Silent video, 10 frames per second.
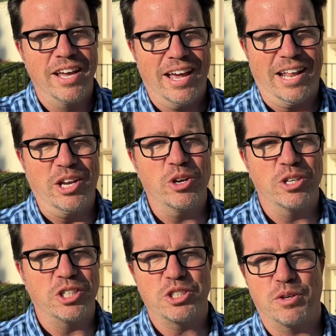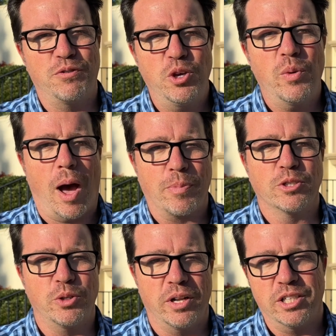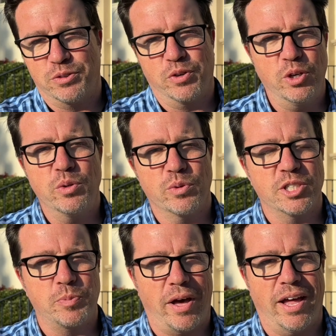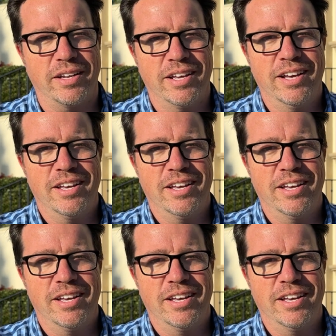And here are just a few opportunities for you to respond